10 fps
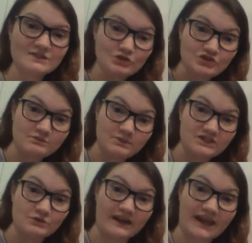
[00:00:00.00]
so you should be
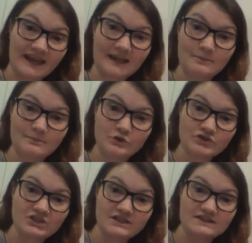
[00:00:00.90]
doing 8
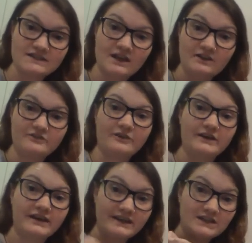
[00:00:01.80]
motions
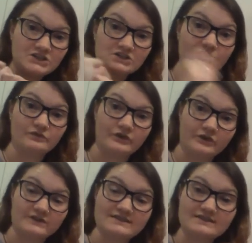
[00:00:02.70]
for each
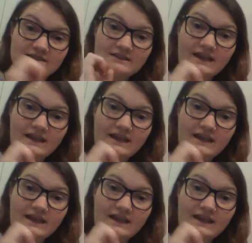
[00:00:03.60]
verse.